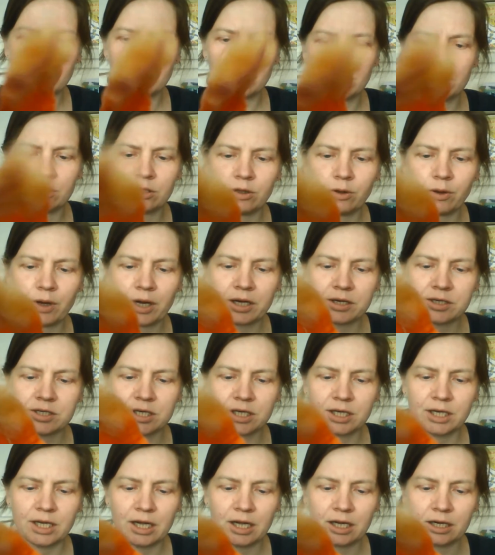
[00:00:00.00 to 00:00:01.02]
you actually
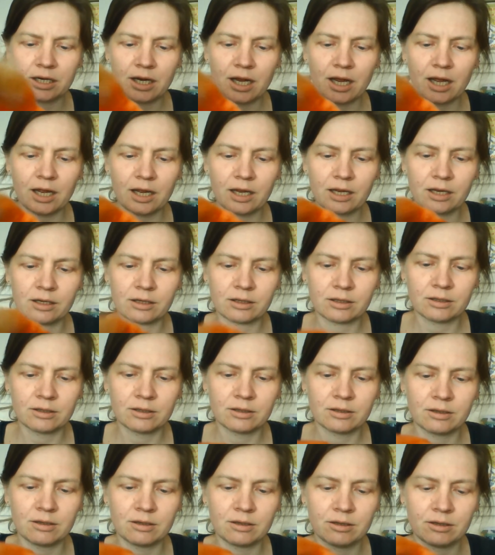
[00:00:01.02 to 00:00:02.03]
get a
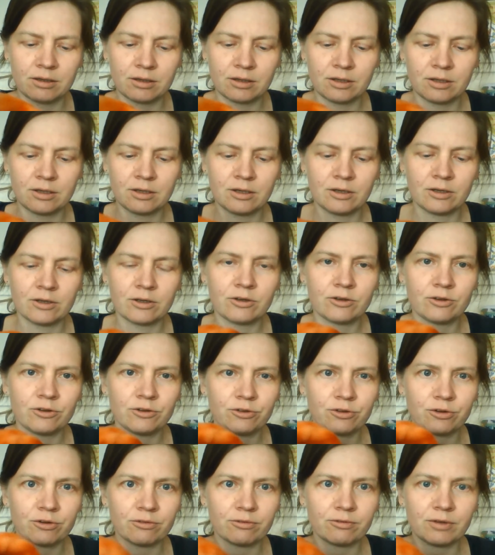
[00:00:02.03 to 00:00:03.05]

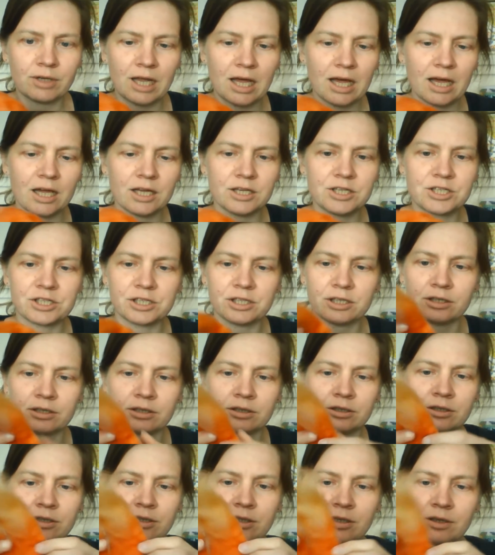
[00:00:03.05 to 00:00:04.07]
sort of larger,
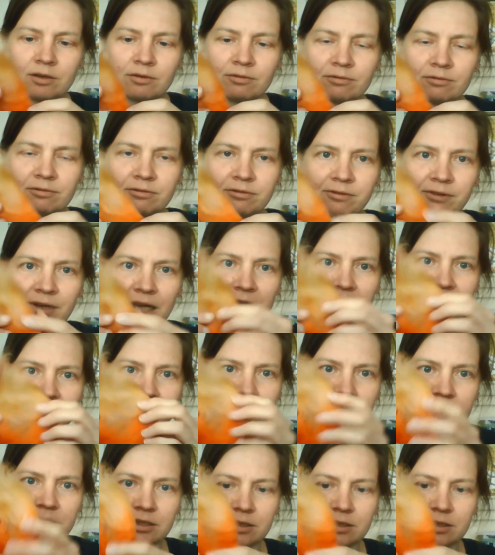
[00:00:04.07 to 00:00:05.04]
flatter